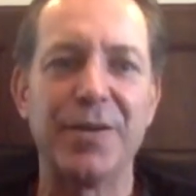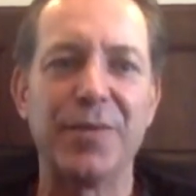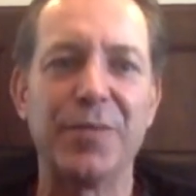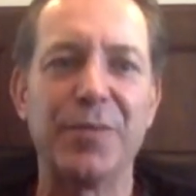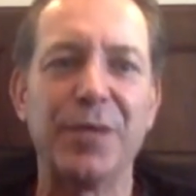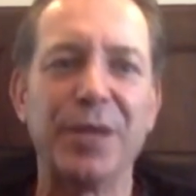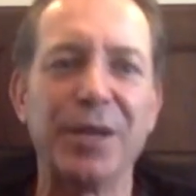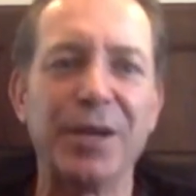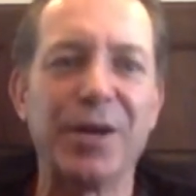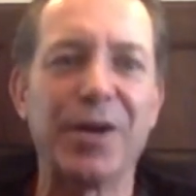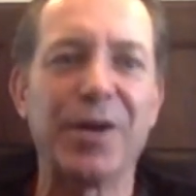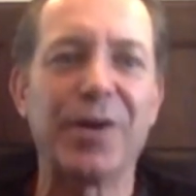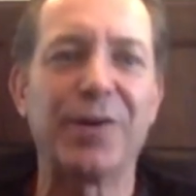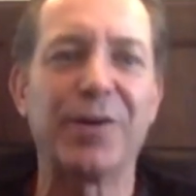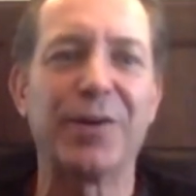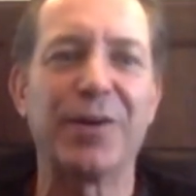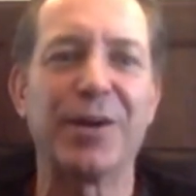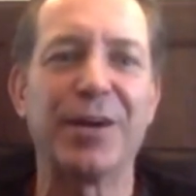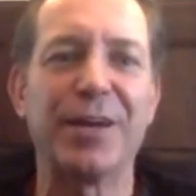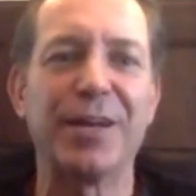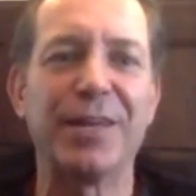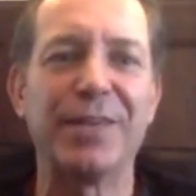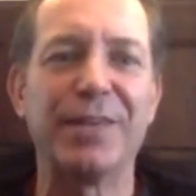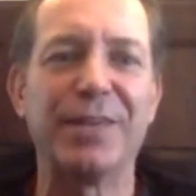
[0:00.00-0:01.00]
We are
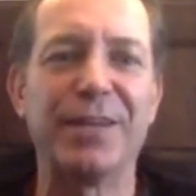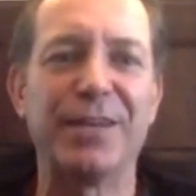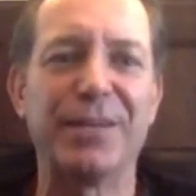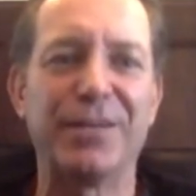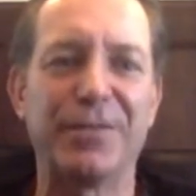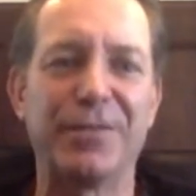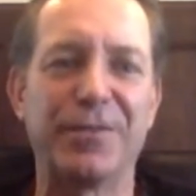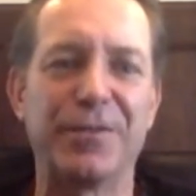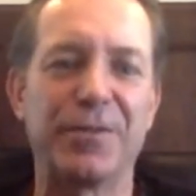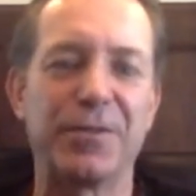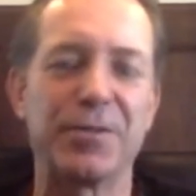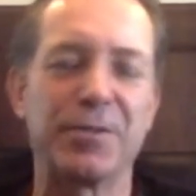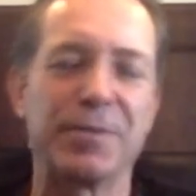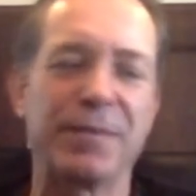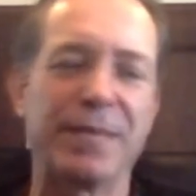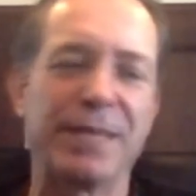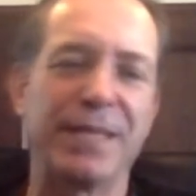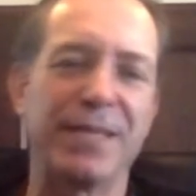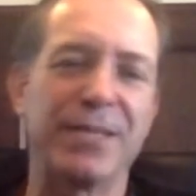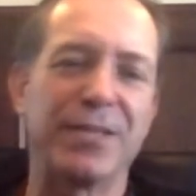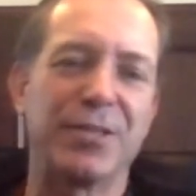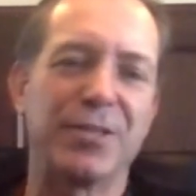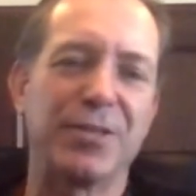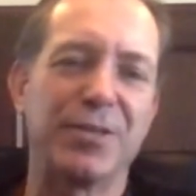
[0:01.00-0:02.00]
not even at first
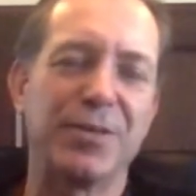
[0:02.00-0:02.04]
base.